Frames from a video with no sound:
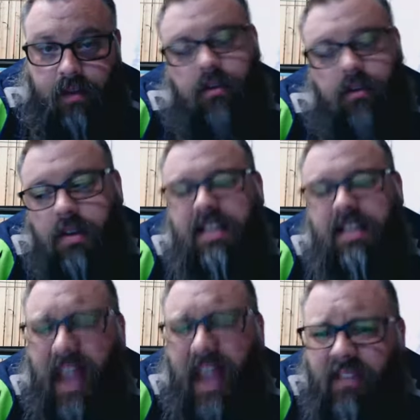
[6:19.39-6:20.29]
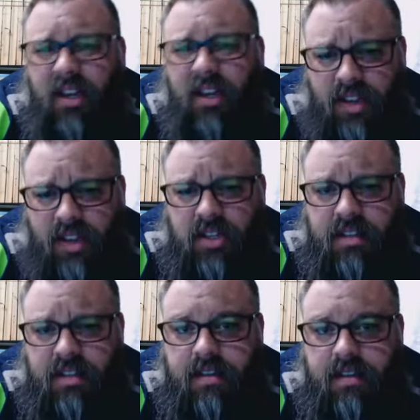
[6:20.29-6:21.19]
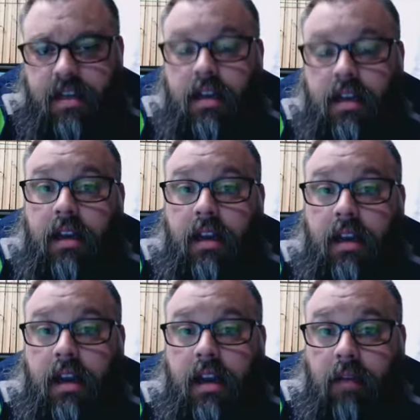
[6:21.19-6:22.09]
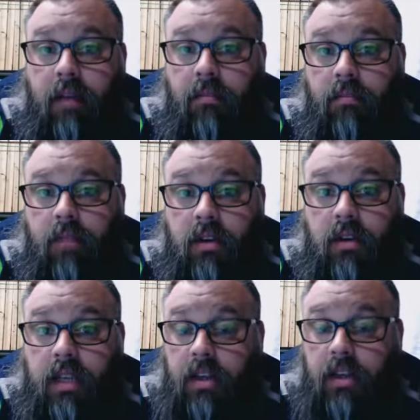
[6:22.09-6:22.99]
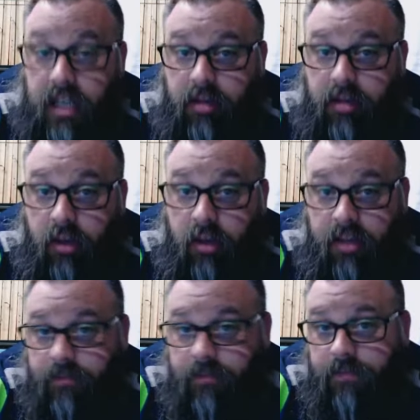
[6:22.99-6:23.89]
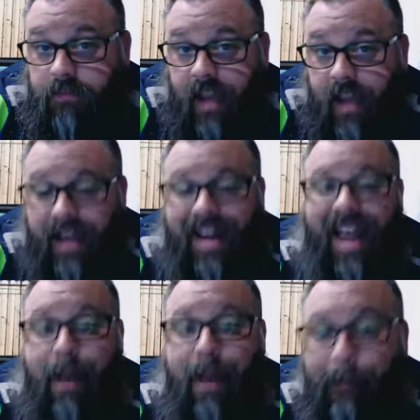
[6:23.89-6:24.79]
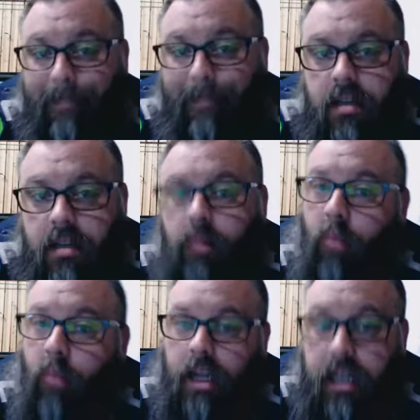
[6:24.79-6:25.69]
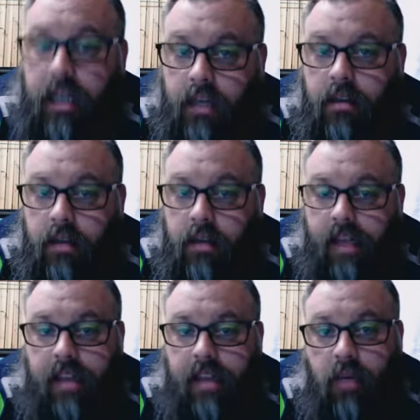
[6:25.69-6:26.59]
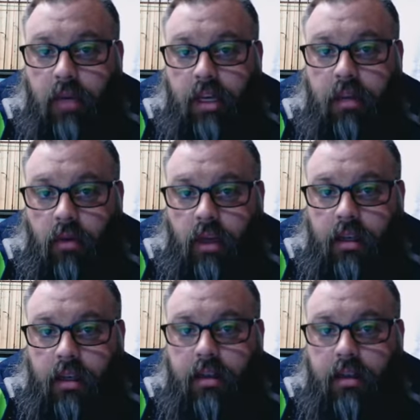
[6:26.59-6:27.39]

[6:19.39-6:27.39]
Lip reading: Of course, if you have any questions, you can either email me at mmorgan@lapwai.org,